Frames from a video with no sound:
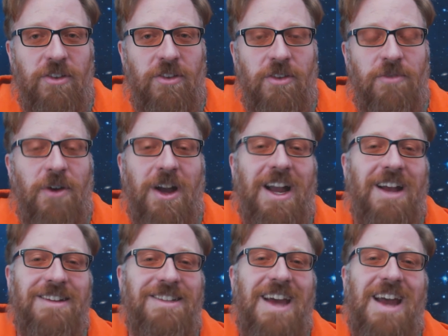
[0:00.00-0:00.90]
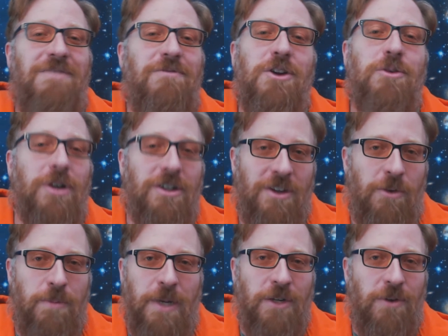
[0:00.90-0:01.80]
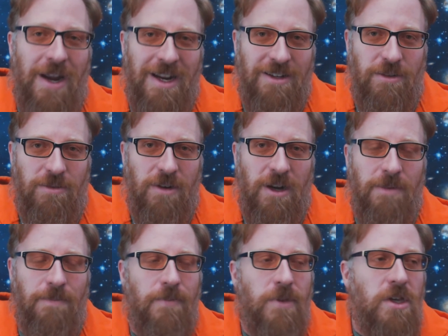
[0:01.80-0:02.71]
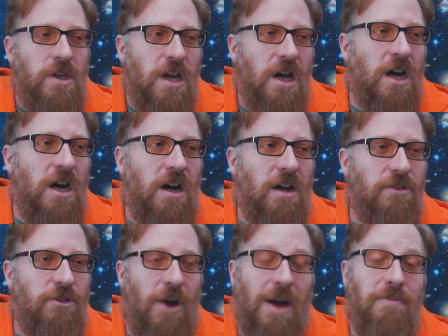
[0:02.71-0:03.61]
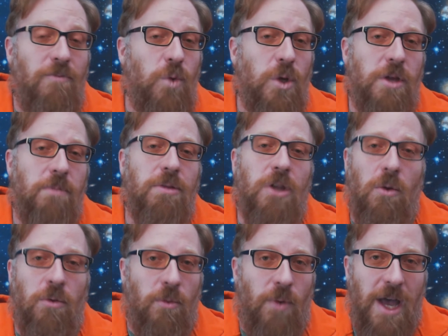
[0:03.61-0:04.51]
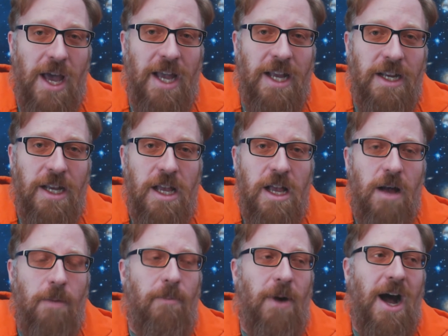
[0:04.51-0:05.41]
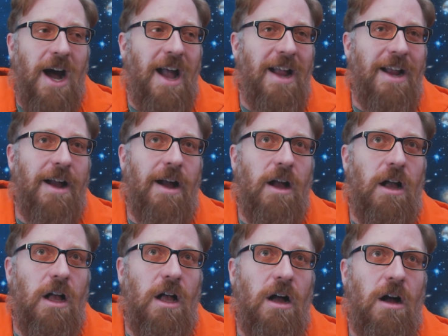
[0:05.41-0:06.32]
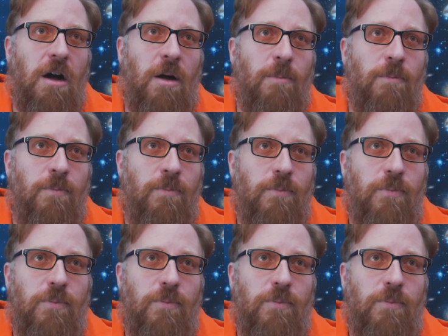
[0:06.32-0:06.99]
if I got 10 viewers, that would be great, right? So I'm really blown away by how